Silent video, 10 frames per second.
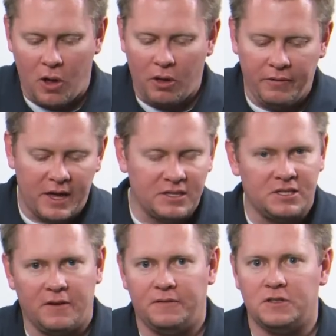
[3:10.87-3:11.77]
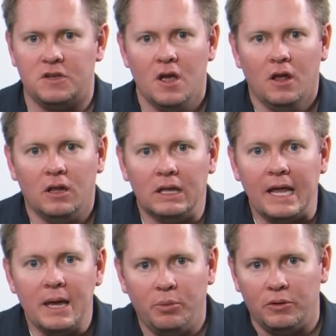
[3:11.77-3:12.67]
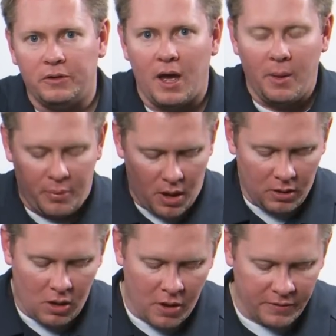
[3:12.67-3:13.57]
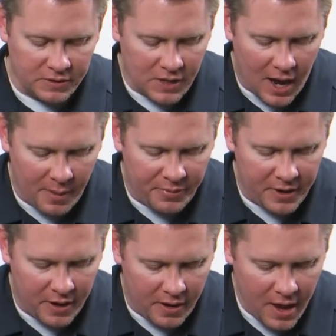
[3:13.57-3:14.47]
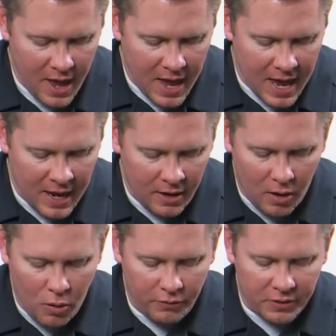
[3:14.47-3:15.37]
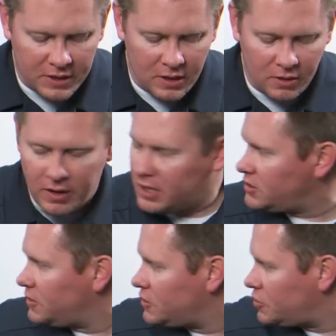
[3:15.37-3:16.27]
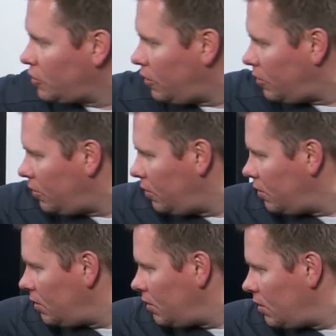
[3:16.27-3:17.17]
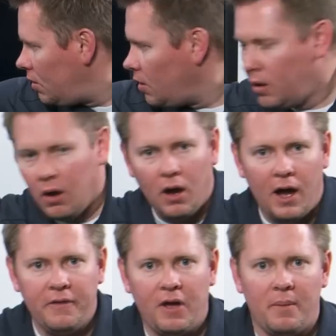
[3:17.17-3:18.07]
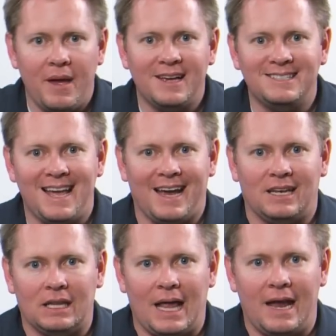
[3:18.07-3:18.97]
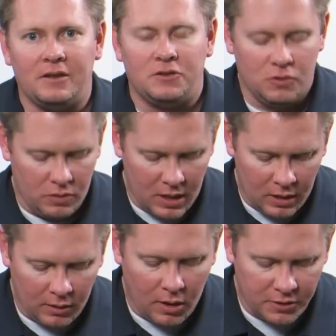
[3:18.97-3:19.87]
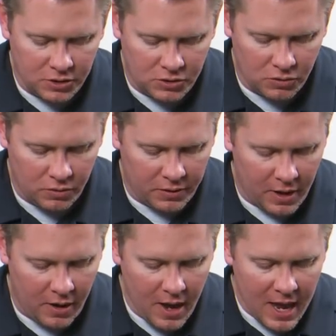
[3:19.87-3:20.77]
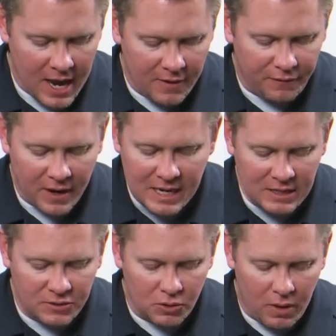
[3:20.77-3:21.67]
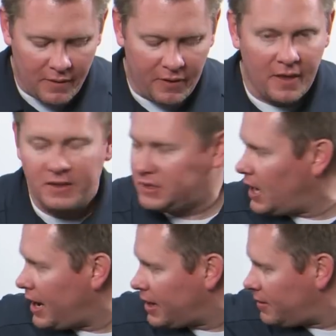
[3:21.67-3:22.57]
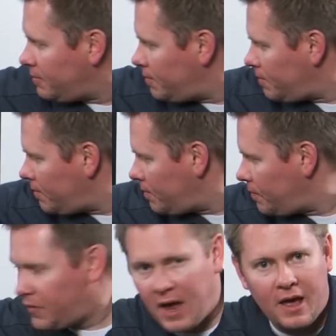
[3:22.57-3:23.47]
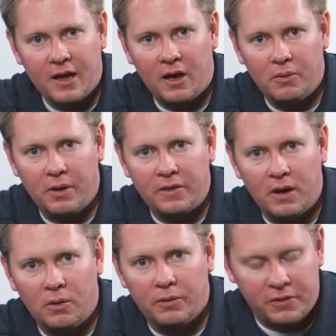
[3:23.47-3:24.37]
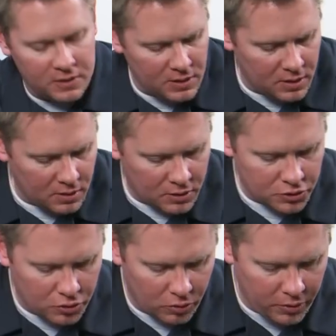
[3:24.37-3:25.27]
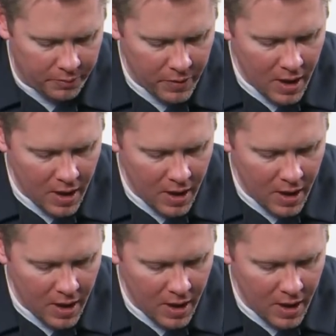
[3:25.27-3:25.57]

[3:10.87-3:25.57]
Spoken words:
All of that stuff is labeled up along the top there. And over here next to the scroll, I've got my exact latitude and longitude there. And if I need to, I've got this that icon right there with the controller.